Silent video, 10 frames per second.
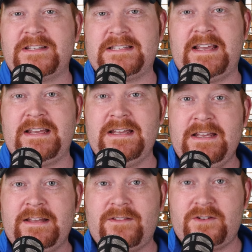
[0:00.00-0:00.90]
to say,
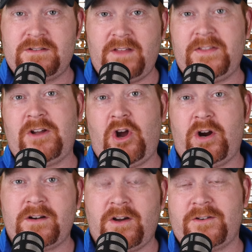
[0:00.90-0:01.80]
there's nothing
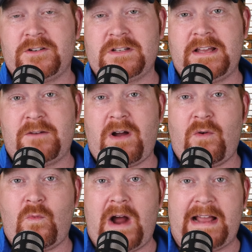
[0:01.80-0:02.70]
hard to understand
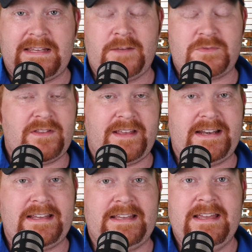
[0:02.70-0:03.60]
about why
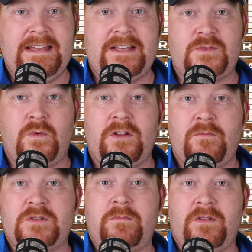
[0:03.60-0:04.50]
Ypsilanti is one of the
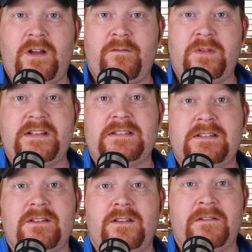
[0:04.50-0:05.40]
most beloved places
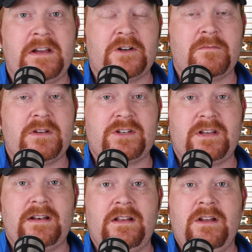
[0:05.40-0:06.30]
to live here in
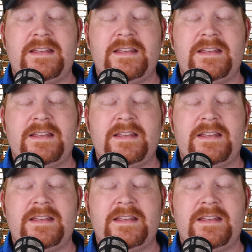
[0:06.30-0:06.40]
Michigan.